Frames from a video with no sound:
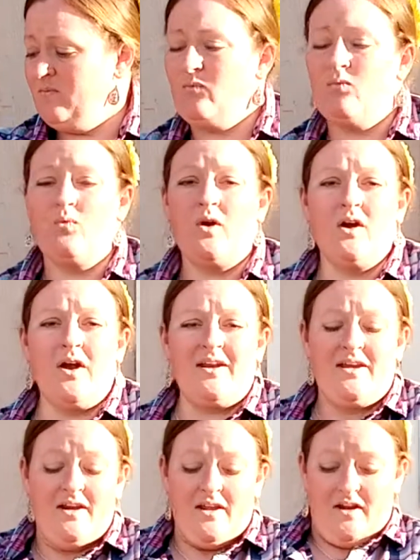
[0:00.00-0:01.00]
where I
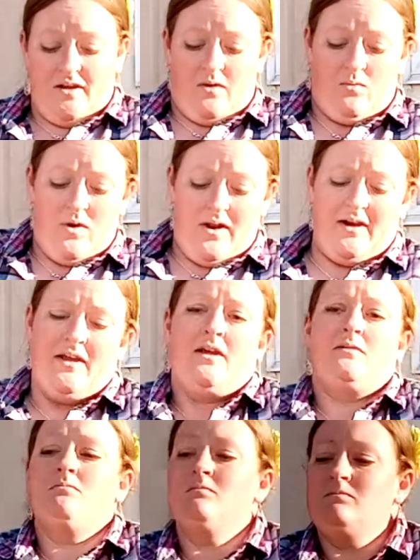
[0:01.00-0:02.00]
need it and what I need,
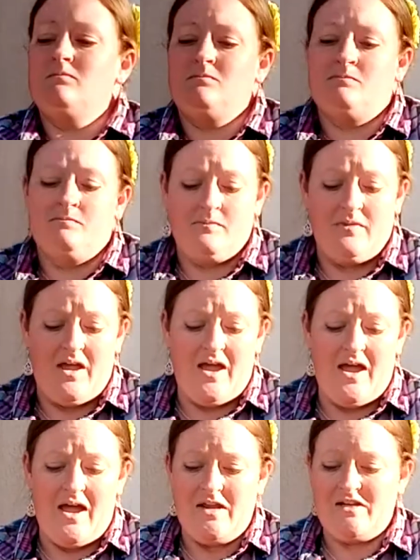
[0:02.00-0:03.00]

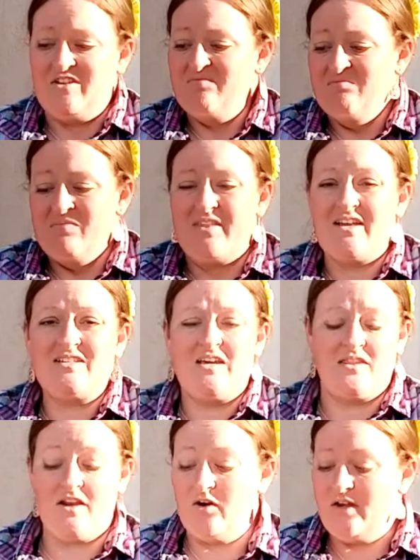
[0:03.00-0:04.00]
and that's it.
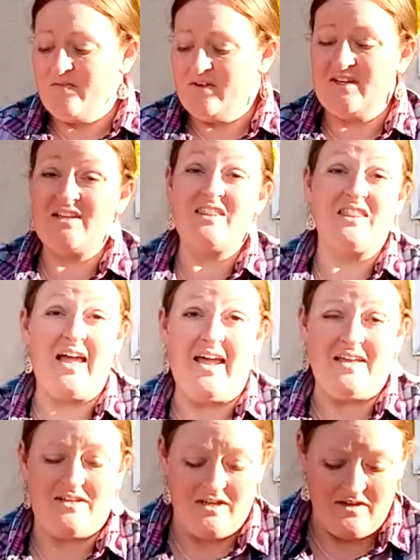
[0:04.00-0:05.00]
They don't even need
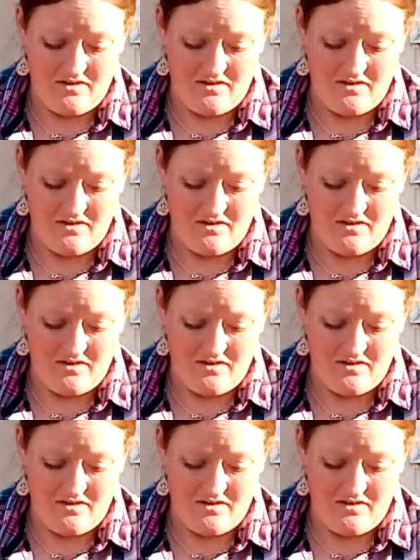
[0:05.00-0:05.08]
light the